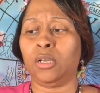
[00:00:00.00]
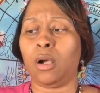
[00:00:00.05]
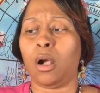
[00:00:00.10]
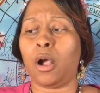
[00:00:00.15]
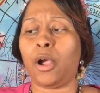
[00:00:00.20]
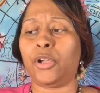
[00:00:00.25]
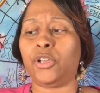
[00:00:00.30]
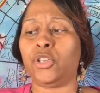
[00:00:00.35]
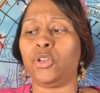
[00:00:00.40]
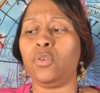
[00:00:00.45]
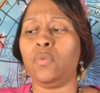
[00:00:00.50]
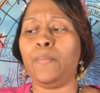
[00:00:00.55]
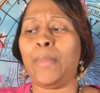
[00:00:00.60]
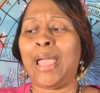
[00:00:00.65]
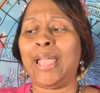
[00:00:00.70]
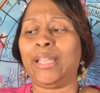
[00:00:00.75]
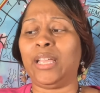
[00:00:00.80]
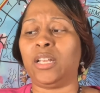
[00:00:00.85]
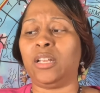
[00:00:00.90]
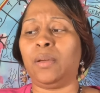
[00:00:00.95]
Are you
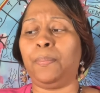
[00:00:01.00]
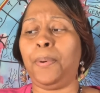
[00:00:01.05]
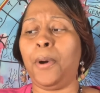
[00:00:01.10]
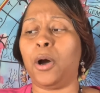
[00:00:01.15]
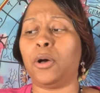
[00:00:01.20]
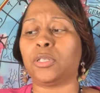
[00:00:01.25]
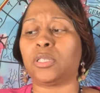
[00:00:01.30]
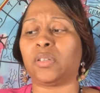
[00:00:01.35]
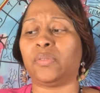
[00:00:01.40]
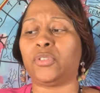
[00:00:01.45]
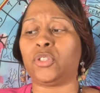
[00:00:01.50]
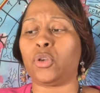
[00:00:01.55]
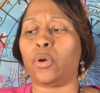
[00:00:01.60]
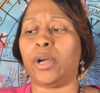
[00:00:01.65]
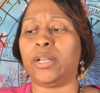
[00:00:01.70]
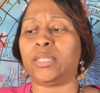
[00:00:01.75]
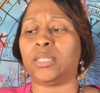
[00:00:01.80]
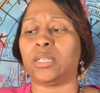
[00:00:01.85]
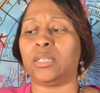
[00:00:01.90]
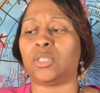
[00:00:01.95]
making impulsive
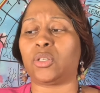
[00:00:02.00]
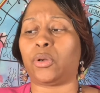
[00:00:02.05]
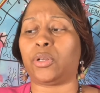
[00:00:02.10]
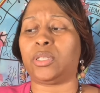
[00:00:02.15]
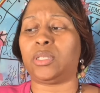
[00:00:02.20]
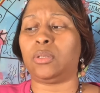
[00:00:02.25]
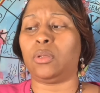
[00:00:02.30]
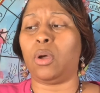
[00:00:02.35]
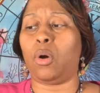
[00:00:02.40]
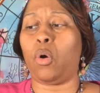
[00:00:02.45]
choices or